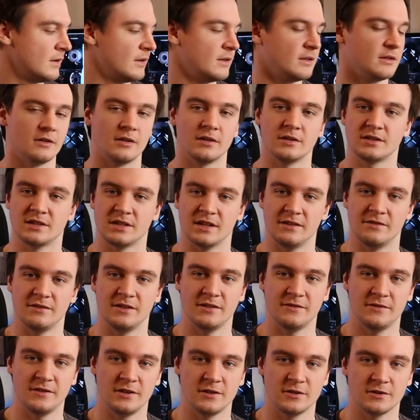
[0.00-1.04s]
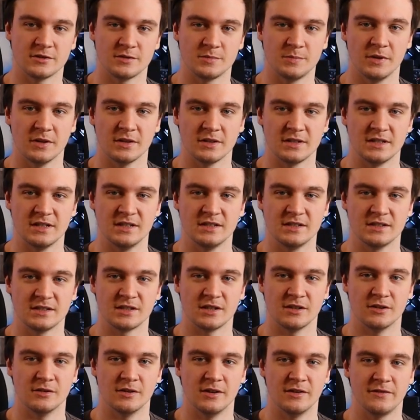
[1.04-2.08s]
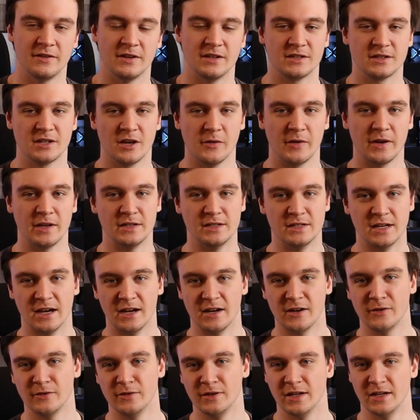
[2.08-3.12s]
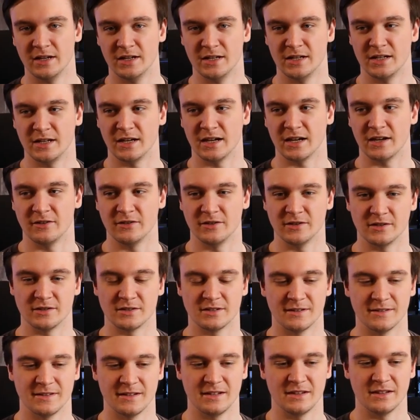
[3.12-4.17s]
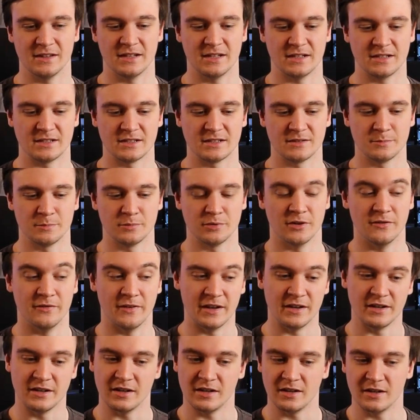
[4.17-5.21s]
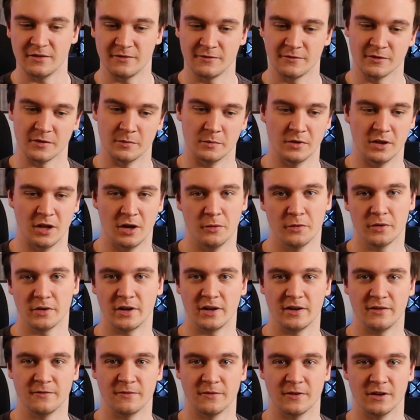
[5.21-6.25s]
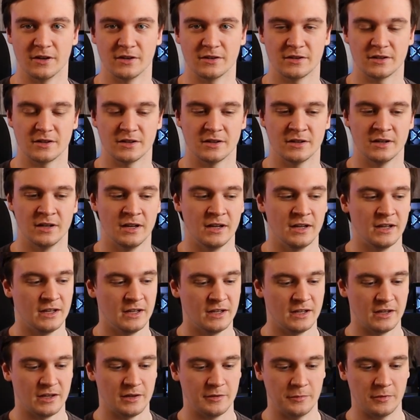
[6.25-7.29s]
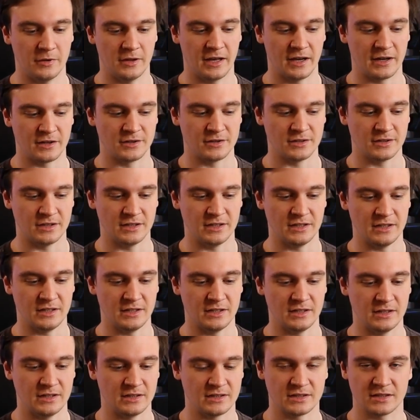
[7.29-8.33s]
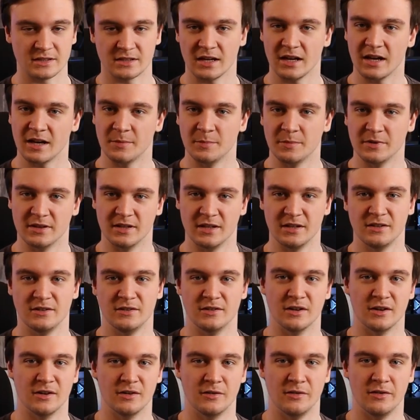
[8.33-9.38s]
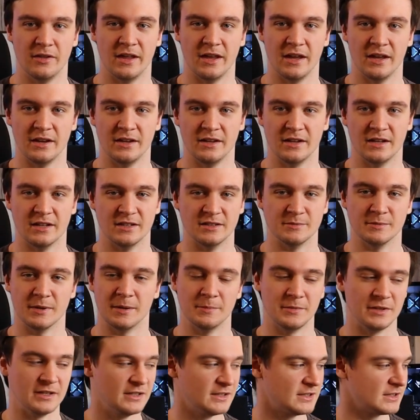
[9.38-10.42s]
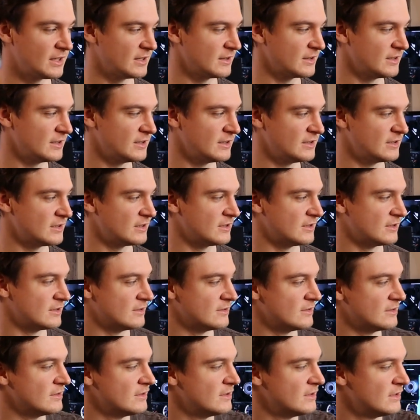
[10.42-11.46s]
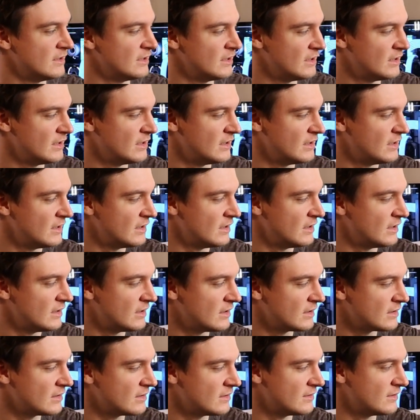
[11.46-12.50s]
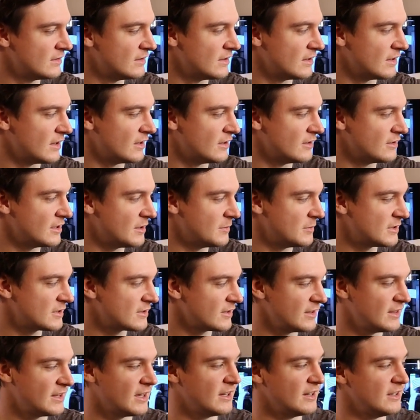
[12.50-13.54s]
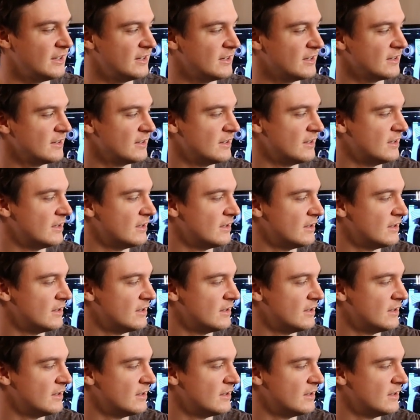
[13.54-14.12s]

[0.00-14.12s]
There are safety features built in, so if it's going down and it encounters something that's preventing it from lowering further, it will actually stop and let you know that it has bumped into something. So I'll demonstrate that here.